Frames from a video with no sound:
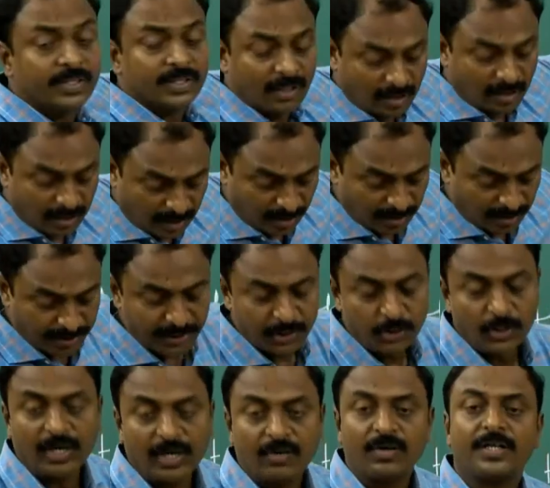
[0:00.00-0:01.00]
already
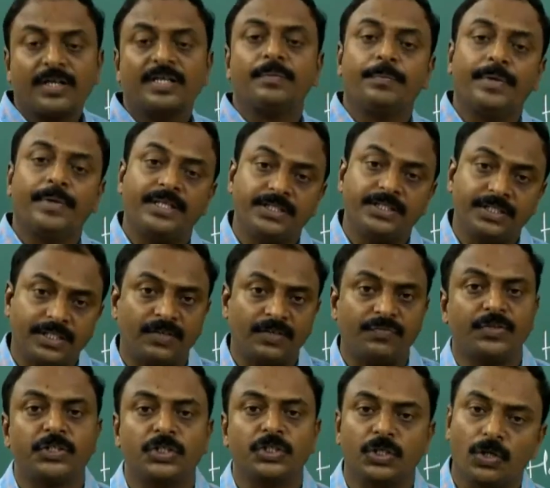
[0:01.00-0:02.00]
you have learned the basic
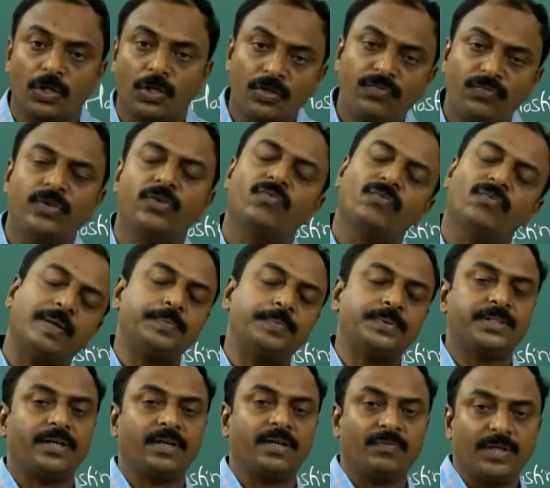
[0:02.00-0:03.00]
definition of web
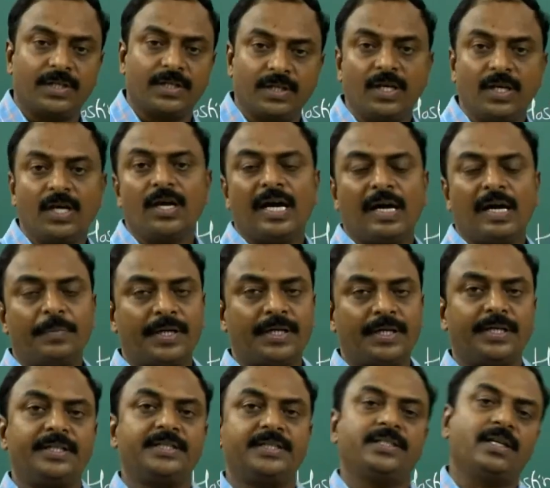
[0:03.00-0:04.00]
server. I
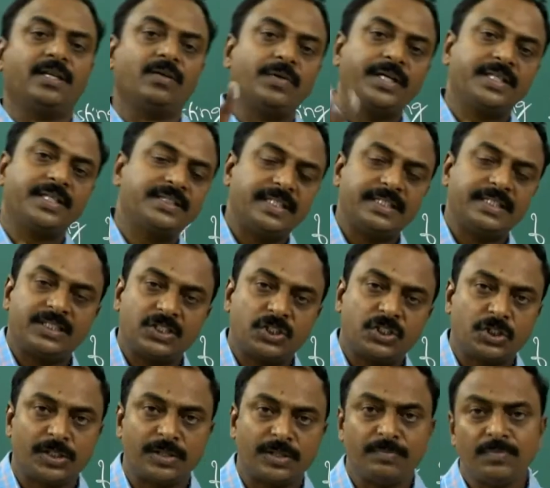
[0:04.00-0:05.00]
mean, a server is a
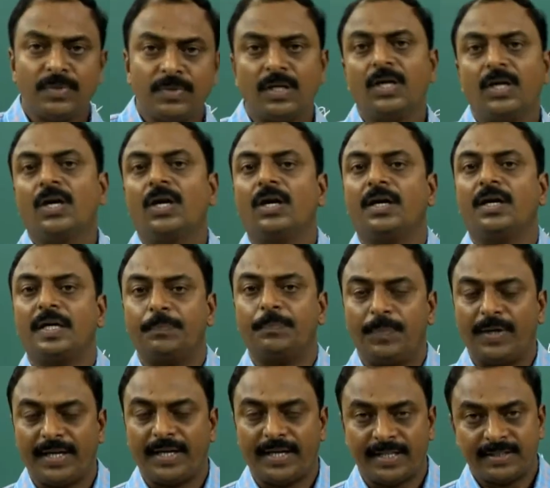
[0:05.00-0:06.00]
system or a
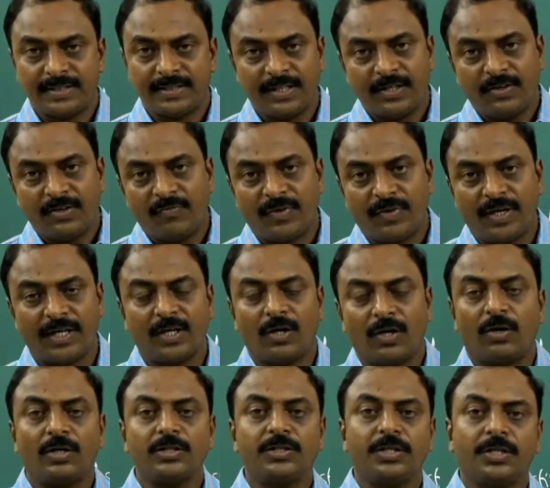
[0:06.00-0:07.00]
place where
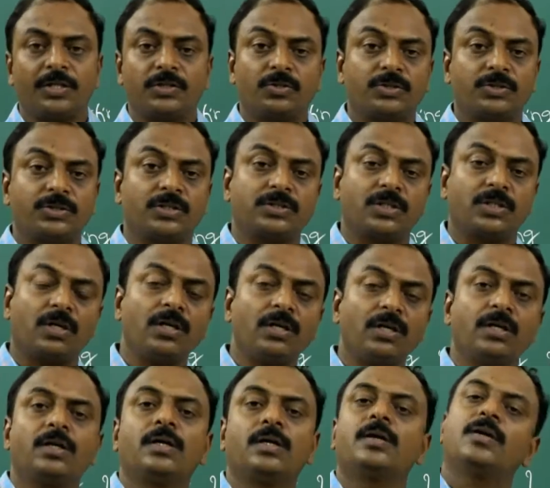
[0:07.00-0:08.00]
all the resources
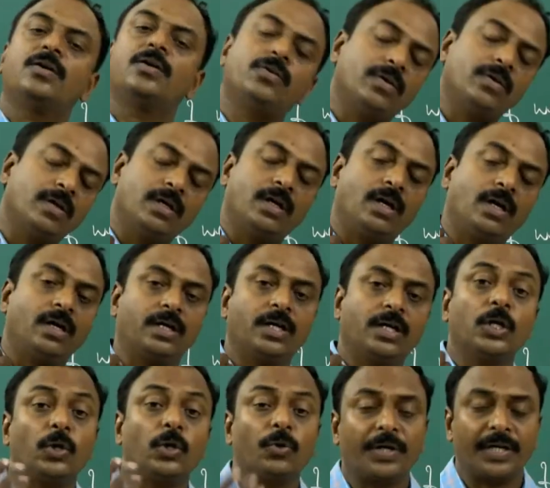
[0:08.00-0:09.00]
are
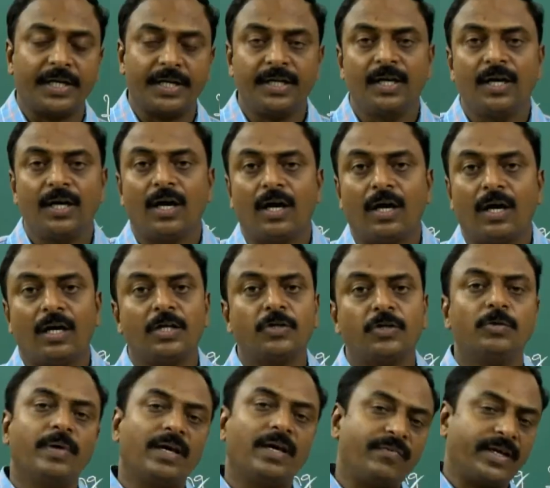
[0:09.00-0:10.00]
loaded or it
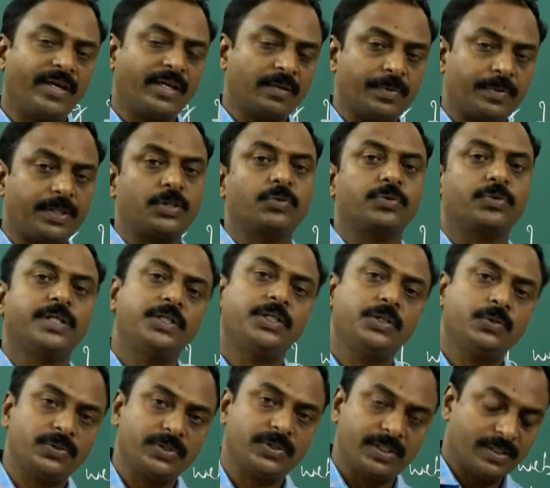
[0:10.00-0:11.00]
will be available to the
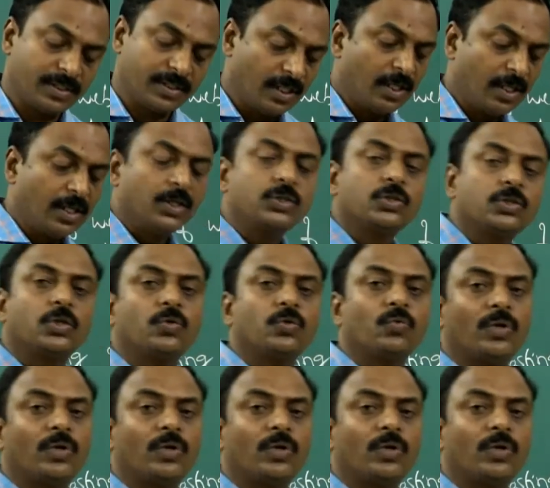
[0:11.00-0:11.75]
users. So